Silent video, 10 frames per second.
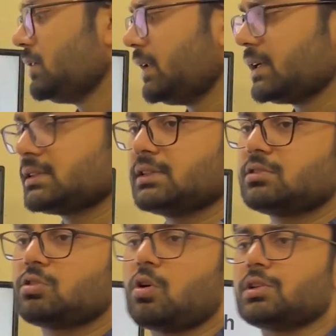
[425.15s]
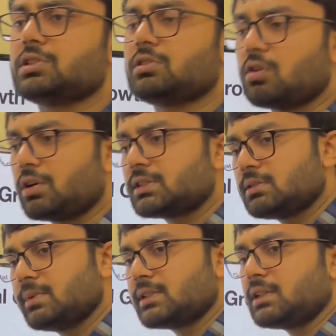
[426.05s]
Next is torch. Torch is
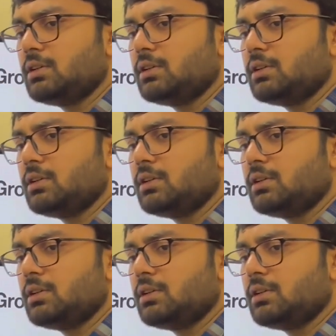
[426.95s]
basically